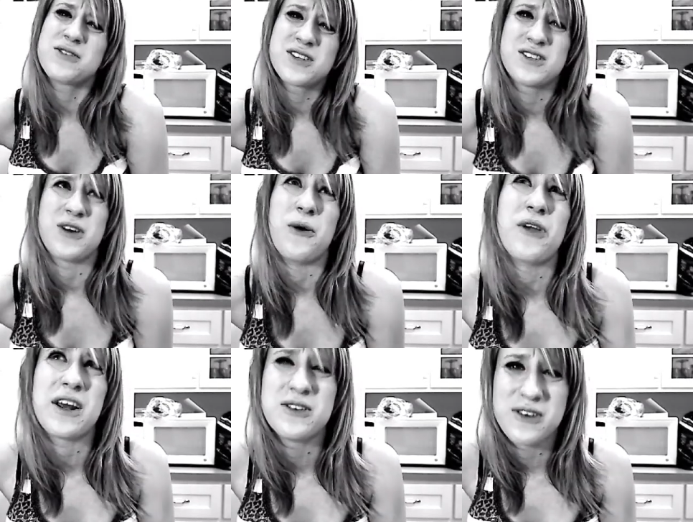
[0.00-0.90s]
it's so
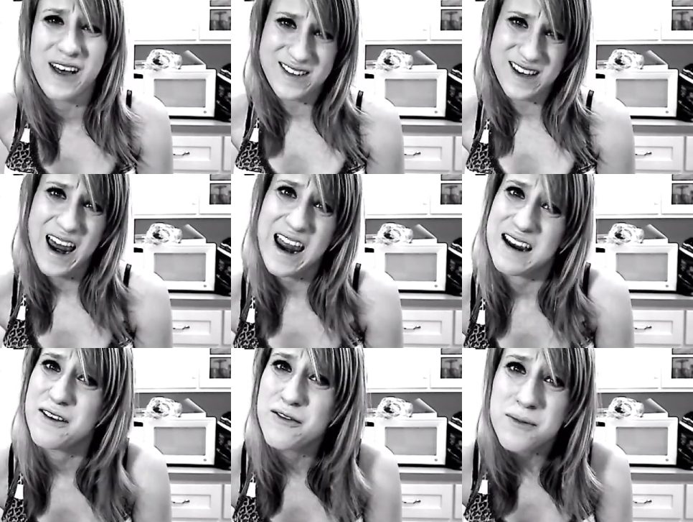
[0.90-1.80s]
like
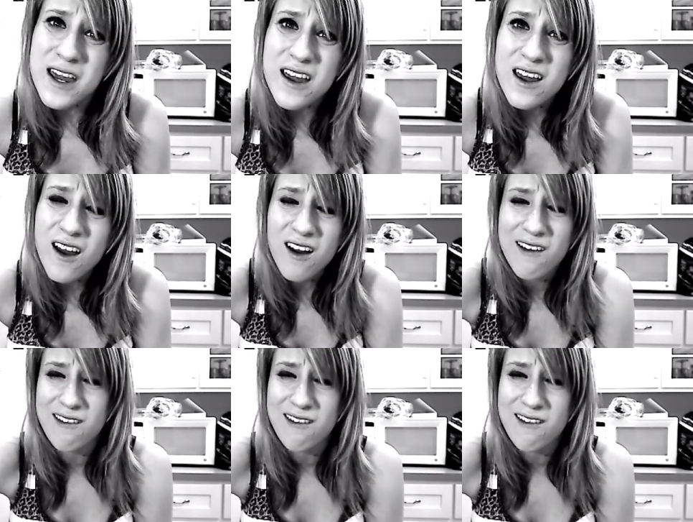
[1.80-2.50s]
2008 of me